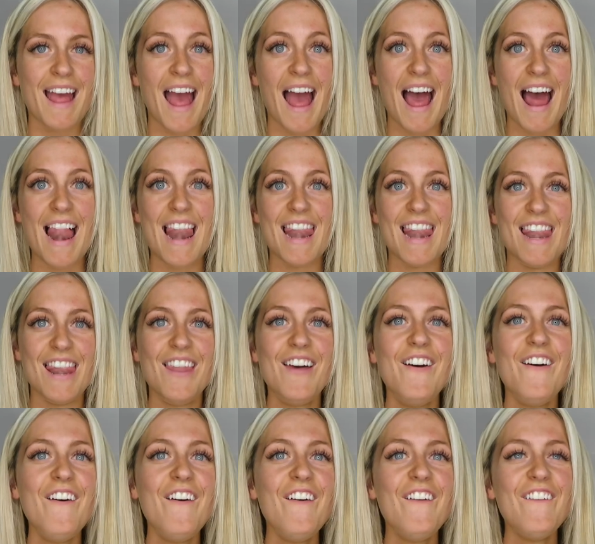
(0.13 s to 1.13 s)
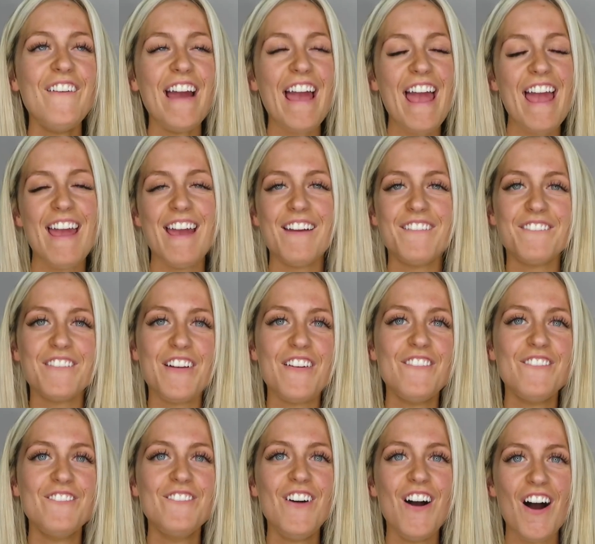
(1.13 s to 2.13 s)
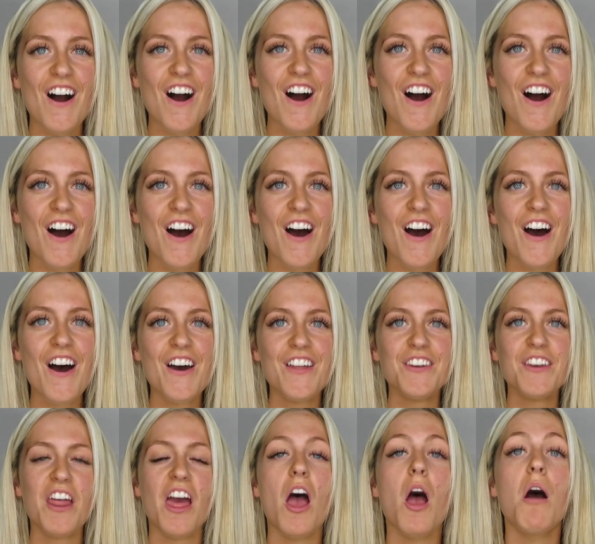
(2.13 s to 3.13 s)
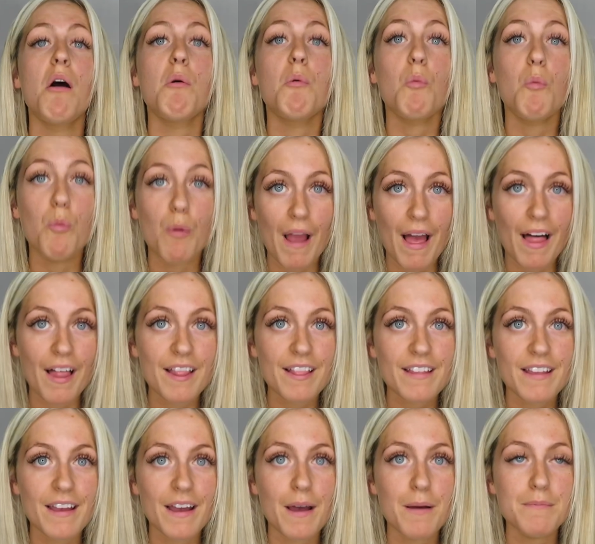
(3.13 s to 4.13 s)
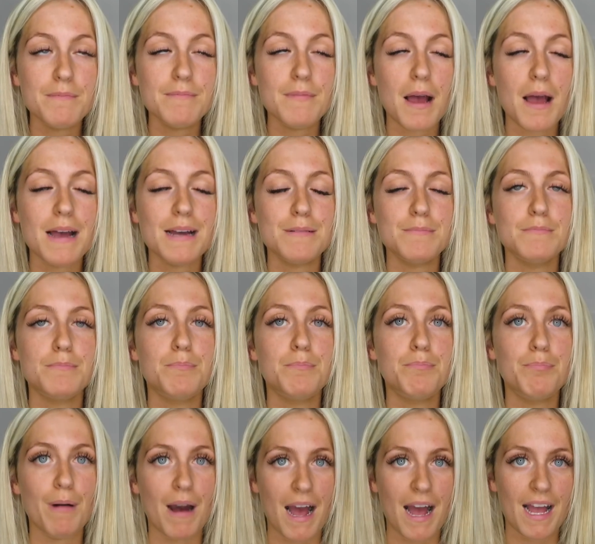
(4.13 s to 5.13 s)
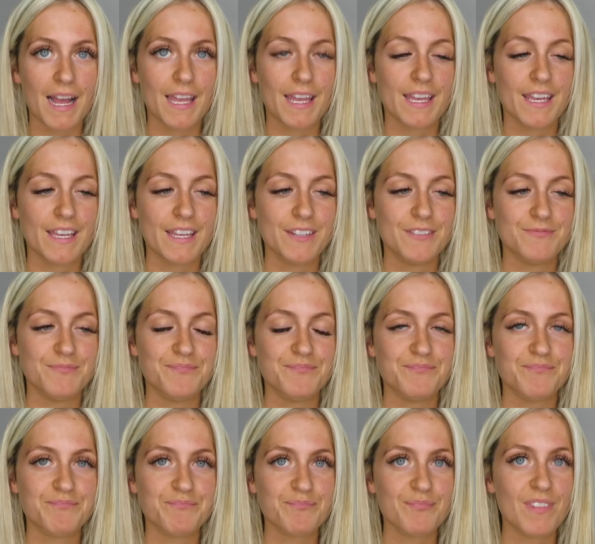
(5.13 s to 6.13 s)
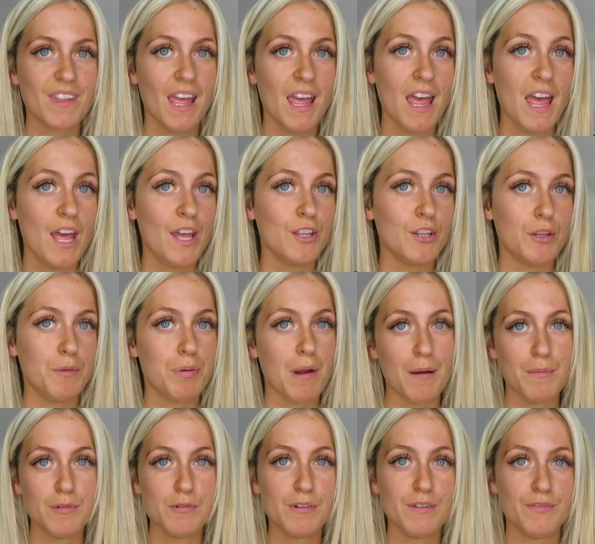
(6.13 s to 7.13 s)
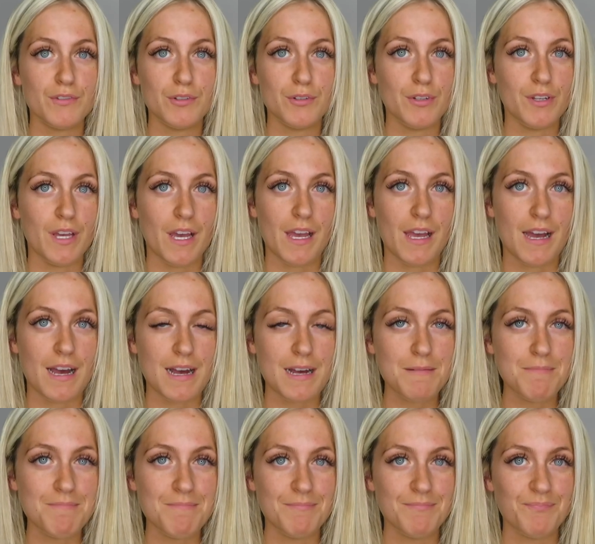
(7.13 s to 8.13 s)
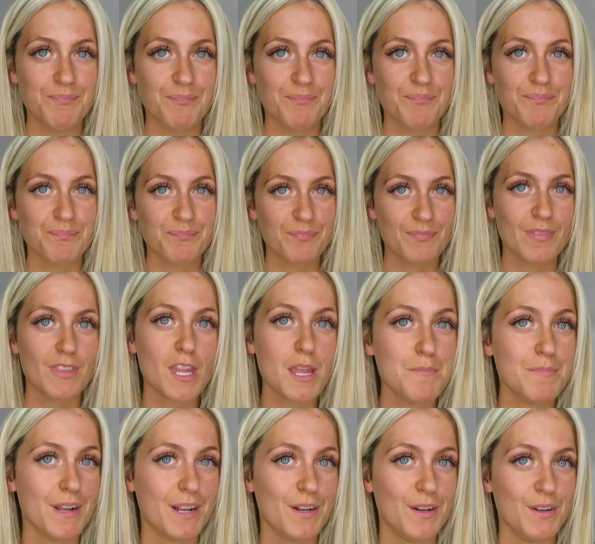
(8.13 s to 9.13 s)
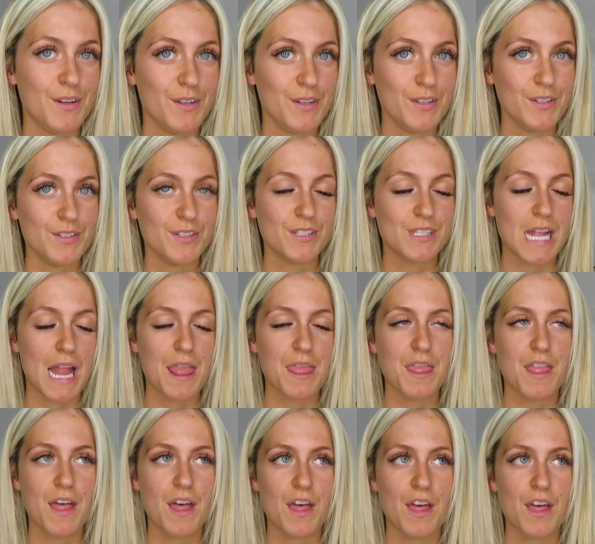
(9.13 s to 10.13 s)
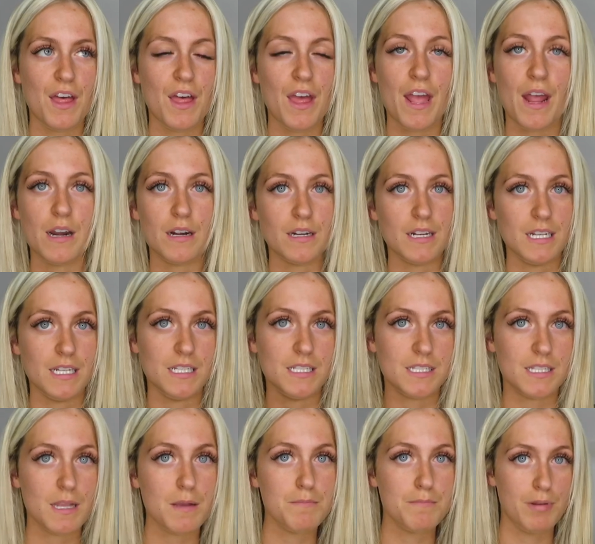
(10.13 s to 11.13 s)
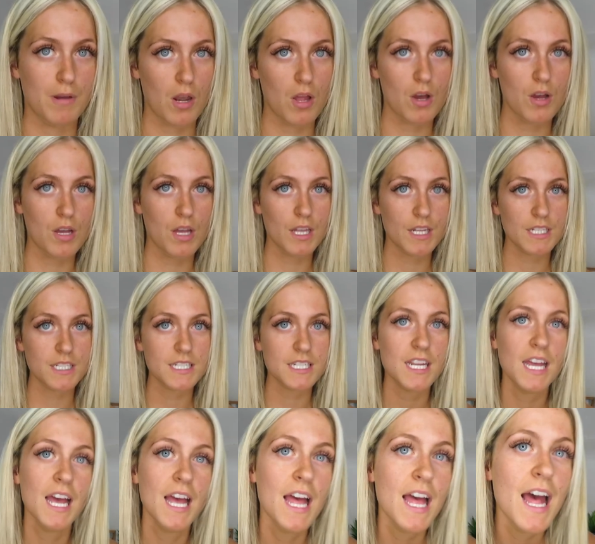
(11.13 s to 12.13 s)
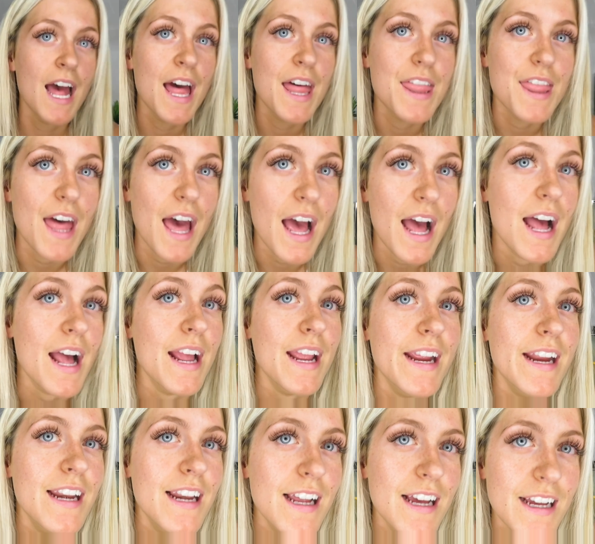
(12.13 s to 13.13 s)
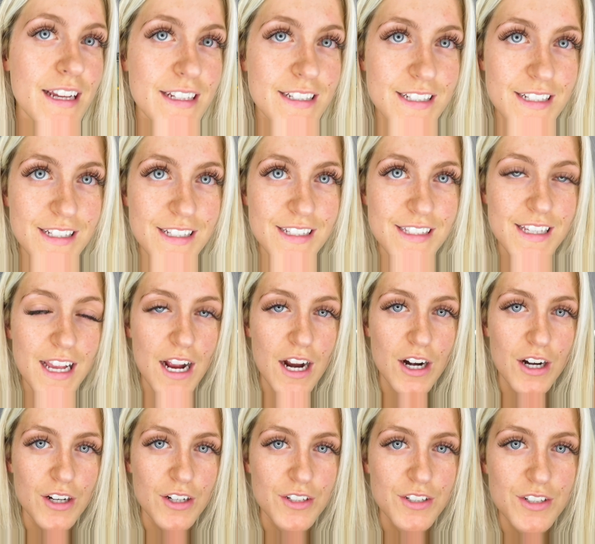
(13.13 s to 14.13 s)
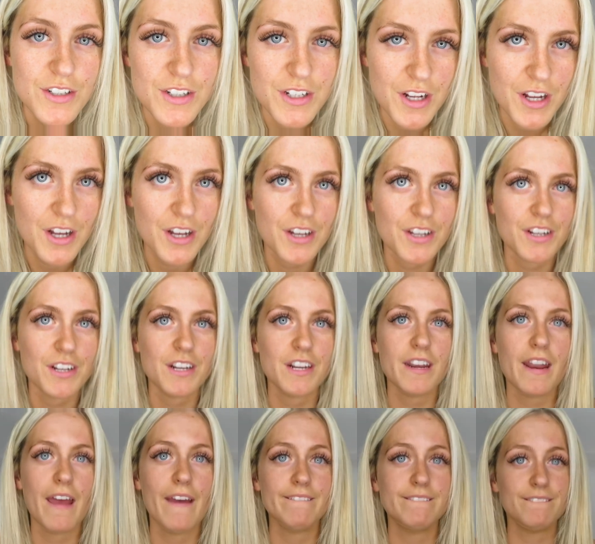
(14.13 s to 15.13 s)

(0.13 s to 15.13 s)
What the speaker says: Hello everyone, welcome back. You probably don't even know who I am because the hair is blonde, the eyelashes are done.